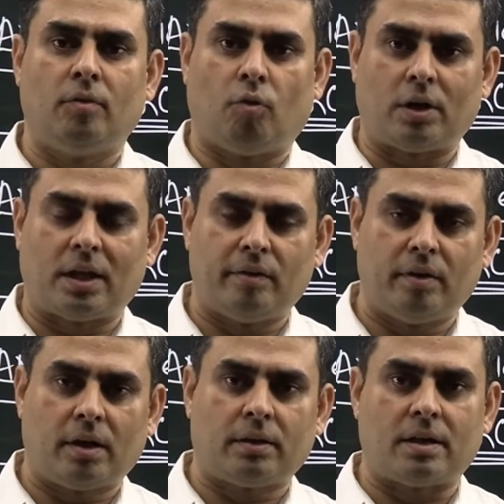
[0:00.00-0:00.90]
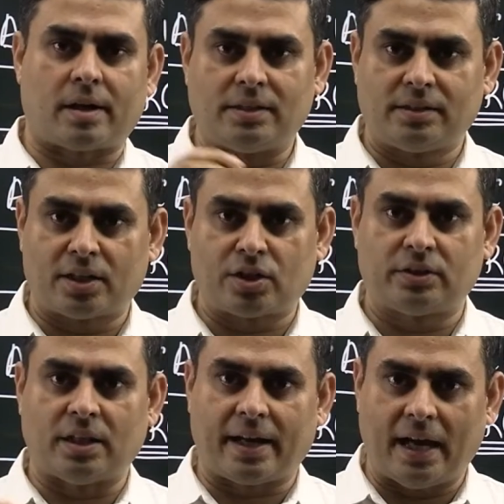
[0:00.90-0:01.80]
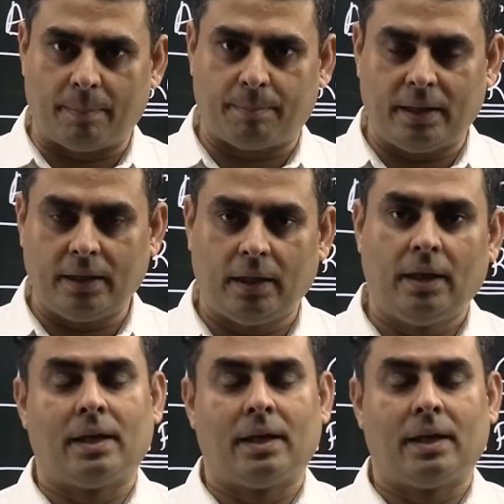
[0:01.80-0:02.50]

whatever the transactions are happening,